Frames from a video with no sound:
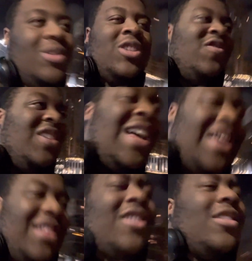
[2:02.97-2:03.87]
and stuff like
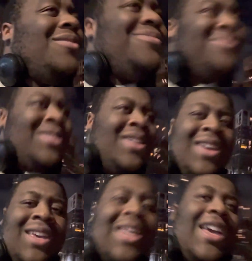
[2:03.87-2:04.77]
that. Like,
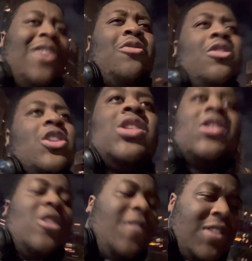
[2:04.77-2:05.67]
yeah, all this
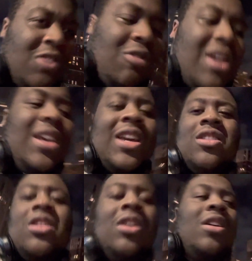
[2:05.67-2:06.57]
stuff is great,
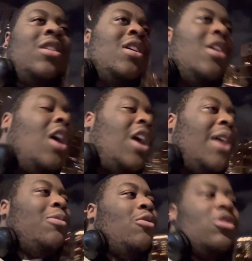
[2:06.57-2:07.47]
and I
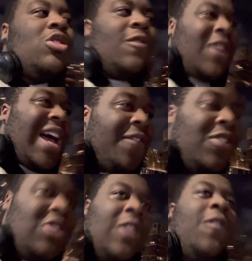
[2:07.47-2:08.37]
applaud you for having
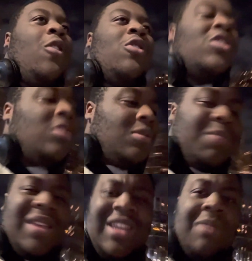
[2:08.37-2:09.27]
those thoughts and
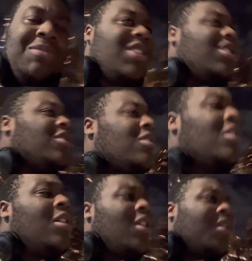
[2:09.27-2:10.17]
being ambitious,
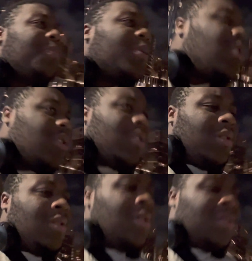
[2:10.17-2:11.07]
but
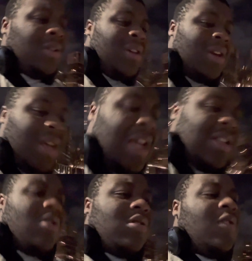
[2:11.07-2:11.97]
it's
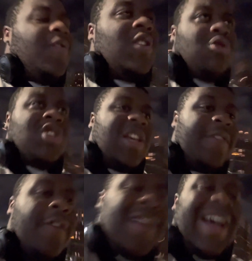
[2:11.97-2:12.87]
not something you achieve
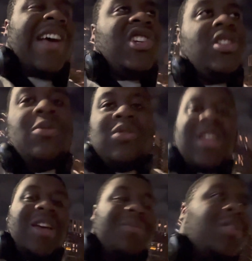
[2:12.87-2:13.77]
without actionable
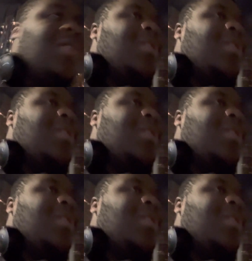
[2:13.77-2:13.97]
steps.